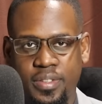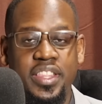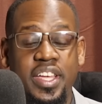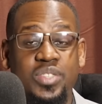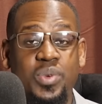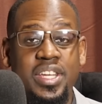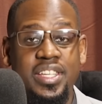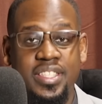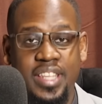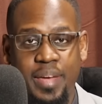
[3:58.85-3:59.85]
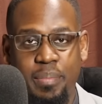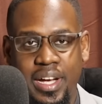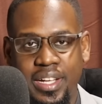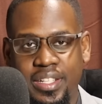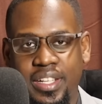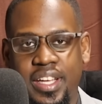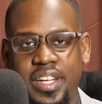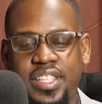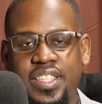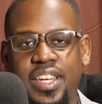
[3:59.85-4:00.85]
And that is when his neighbor
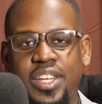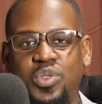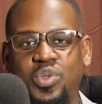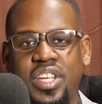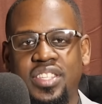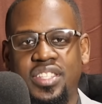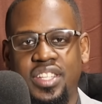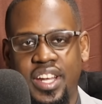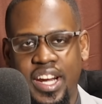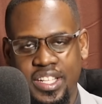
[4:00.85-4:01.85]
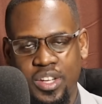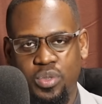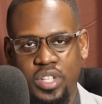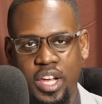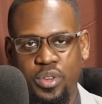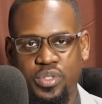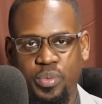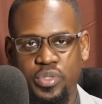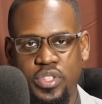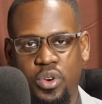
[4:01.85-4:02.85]
decided to just rat out
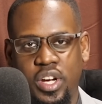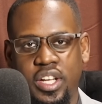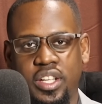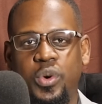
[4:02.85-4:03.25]
Kalonzo Musyoka.